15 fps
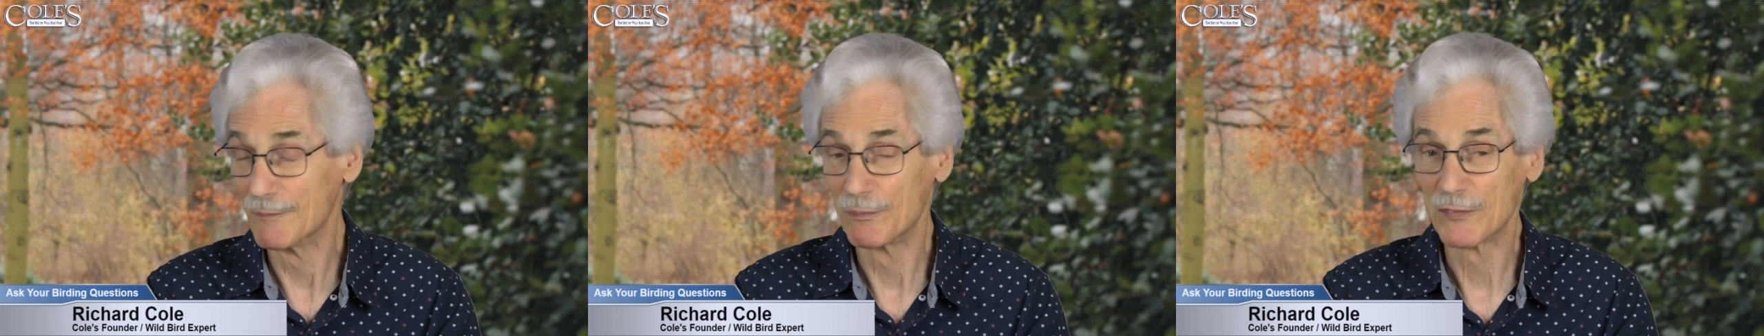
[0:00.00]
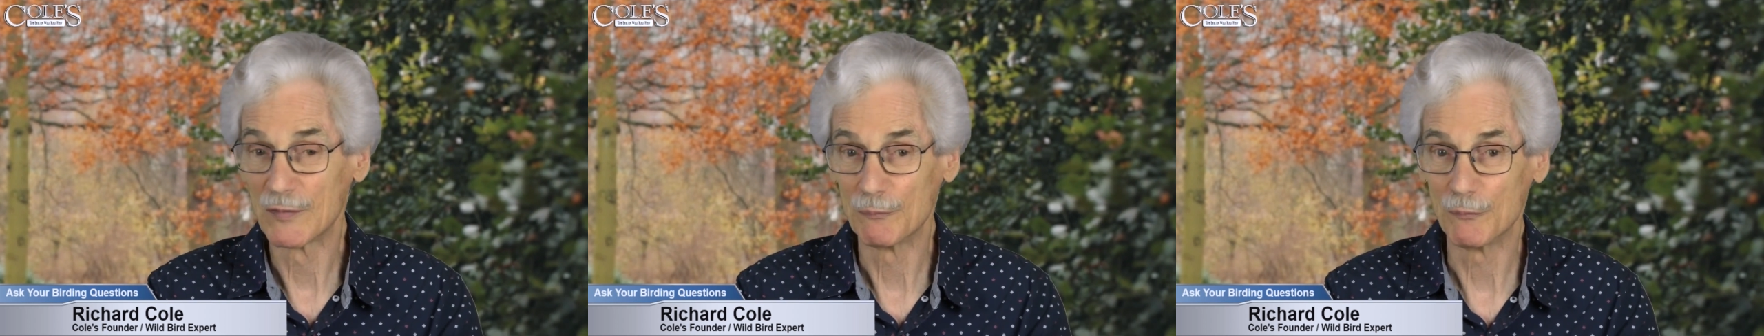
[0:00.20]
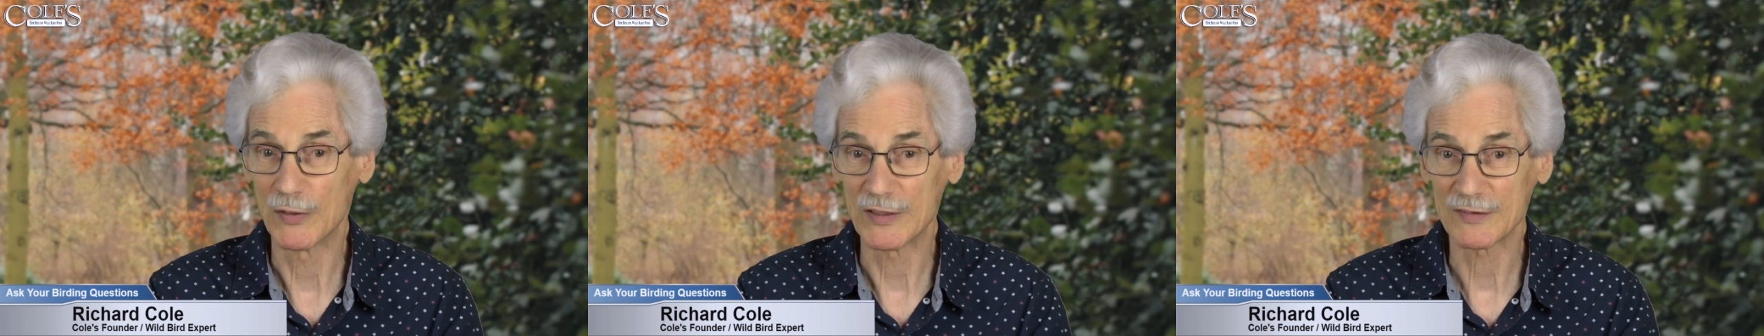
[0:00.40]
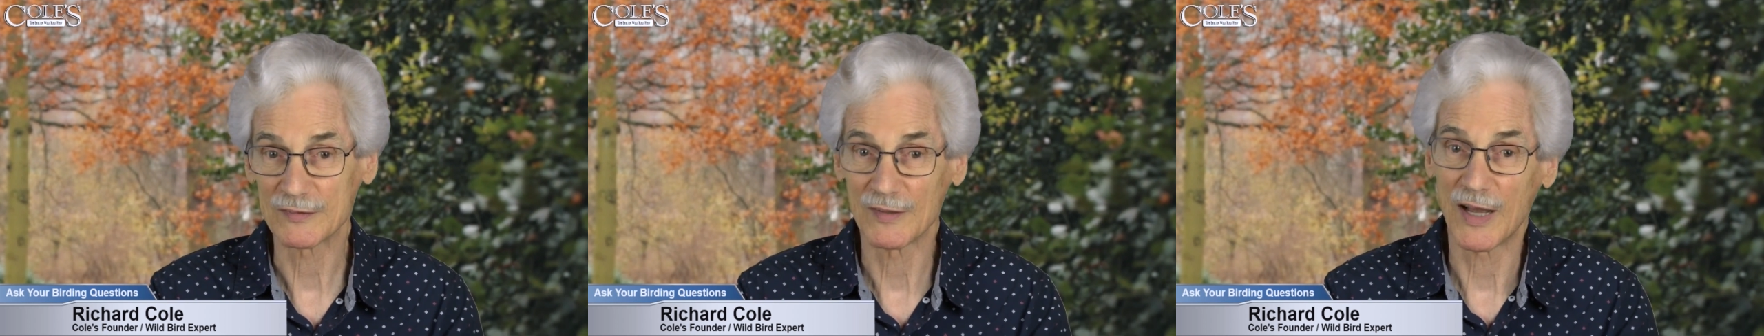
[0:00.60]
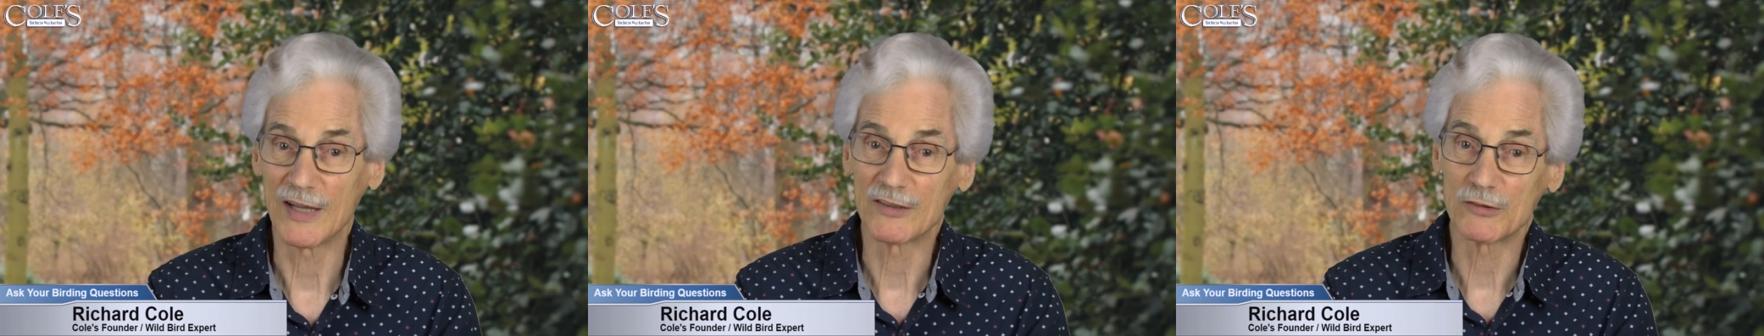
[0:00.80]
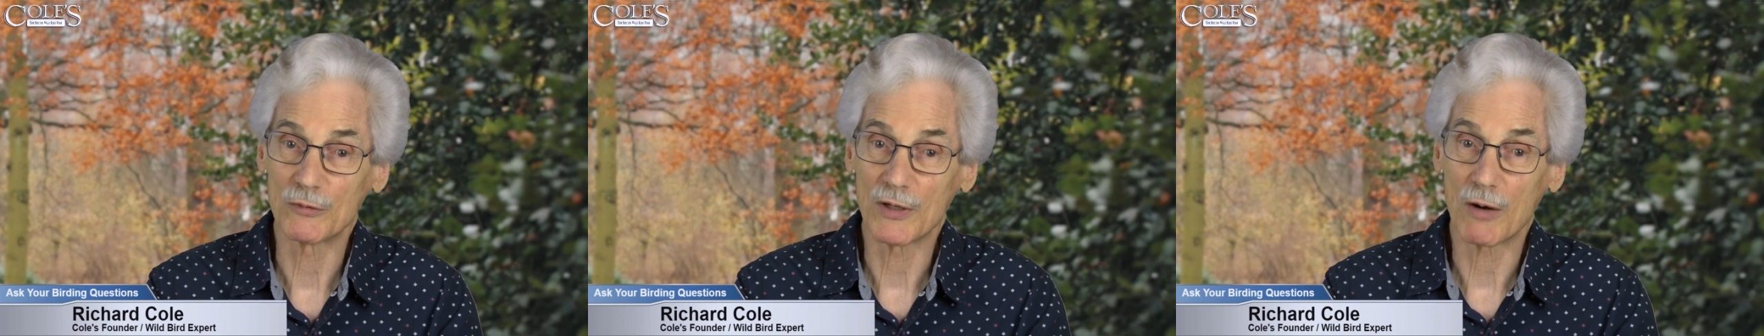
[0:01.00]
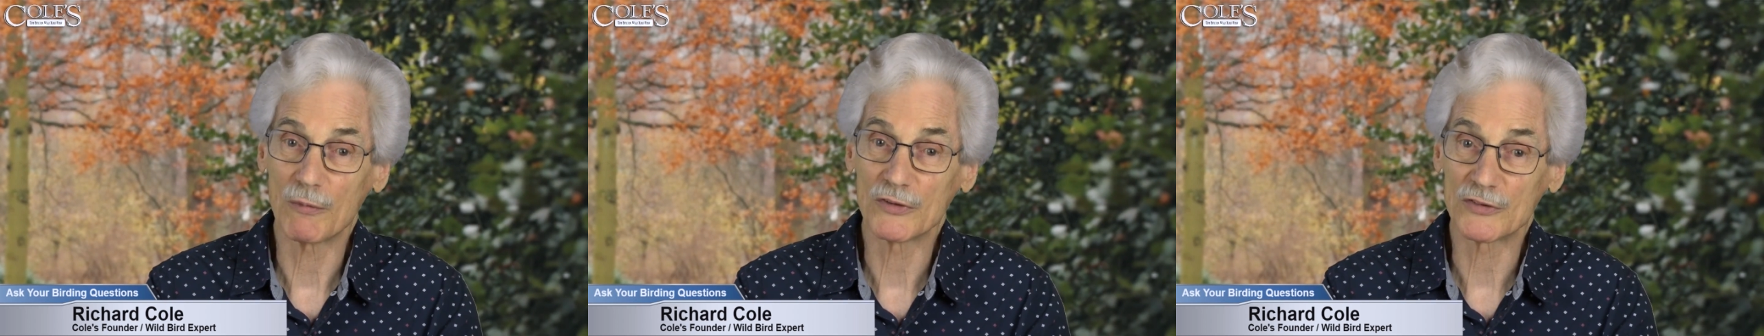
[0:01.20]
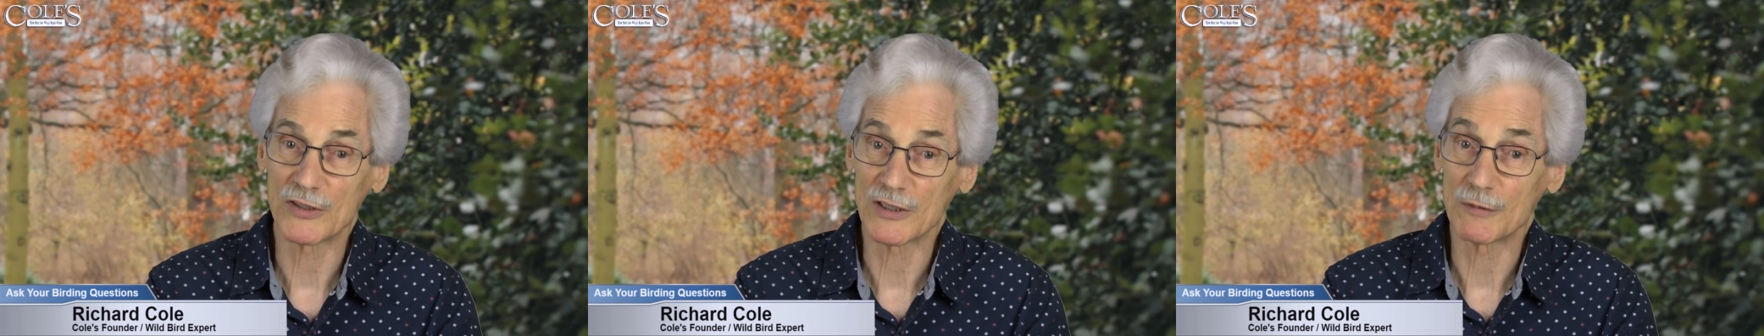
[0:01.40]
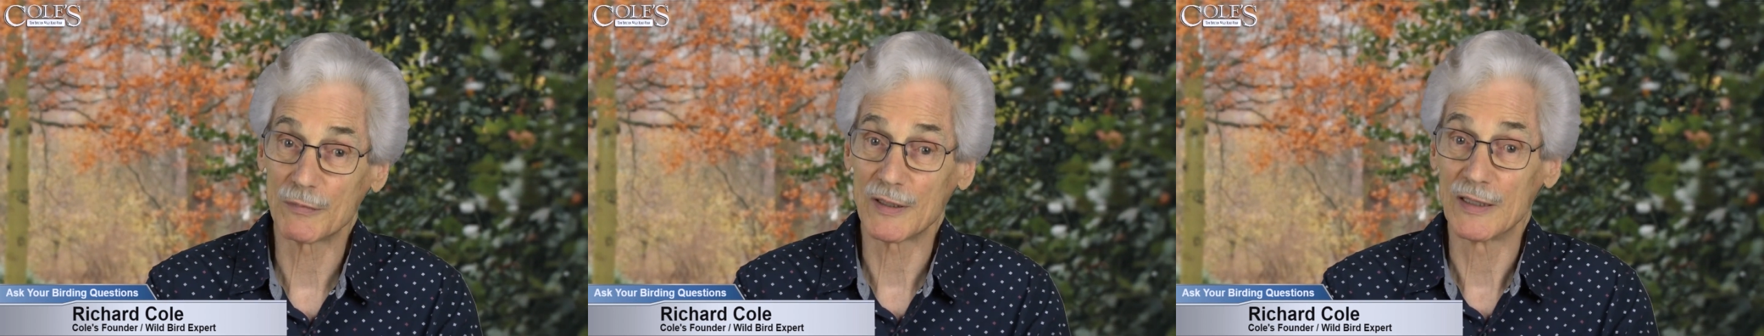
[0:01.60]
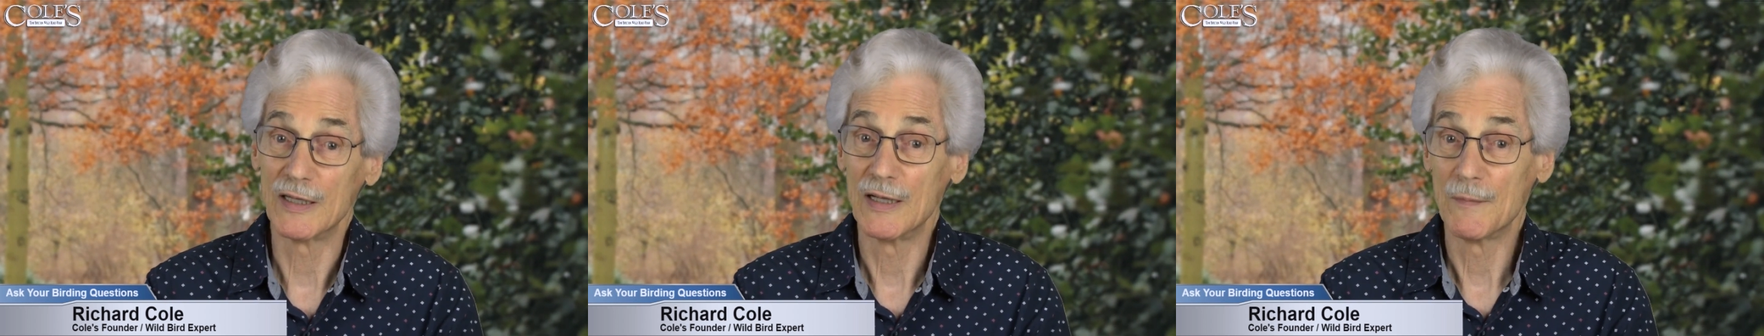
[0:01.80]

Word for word: yeah. but it's nice. So we always tell everybody,